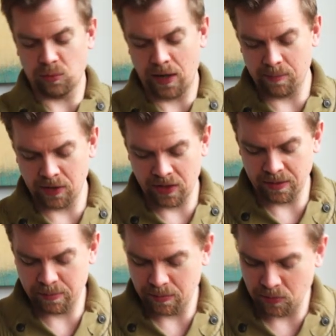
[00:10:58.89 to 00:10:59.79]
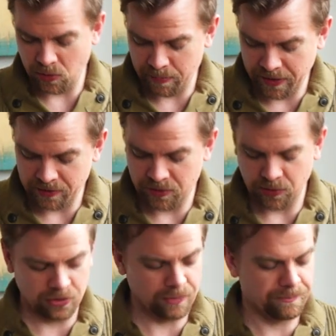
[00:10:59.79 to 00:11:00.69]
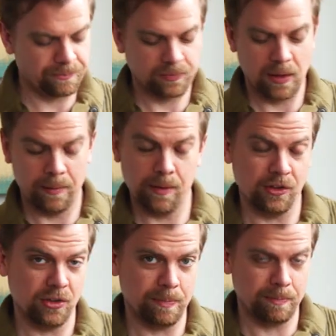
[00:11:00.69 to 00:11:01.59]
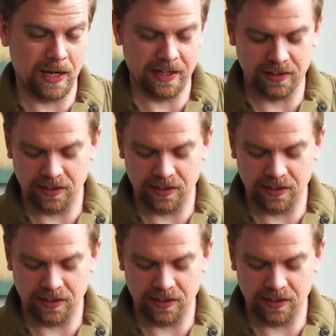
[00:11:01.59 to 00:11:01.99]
ramble on a bit more about those. Maybe I'll jump back